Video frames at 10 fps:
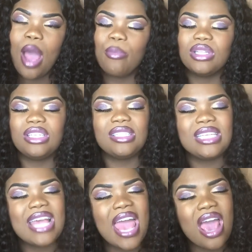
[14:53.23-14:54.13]
But you
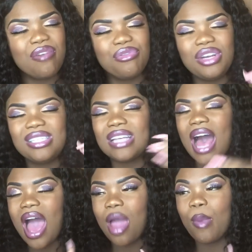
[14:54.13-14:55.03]
see, every
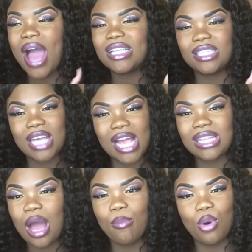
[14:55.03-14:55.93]
time I check
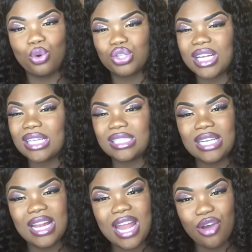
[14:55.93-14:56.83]
that post and I
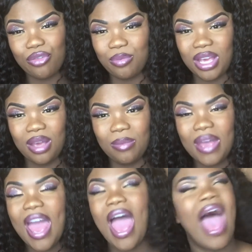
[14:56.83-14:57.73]
see a letter from him,
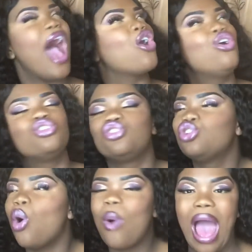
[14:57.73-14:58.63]
I got
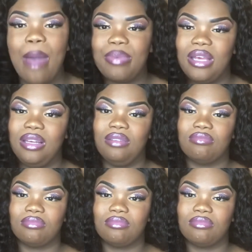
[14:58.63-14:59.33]
so happy.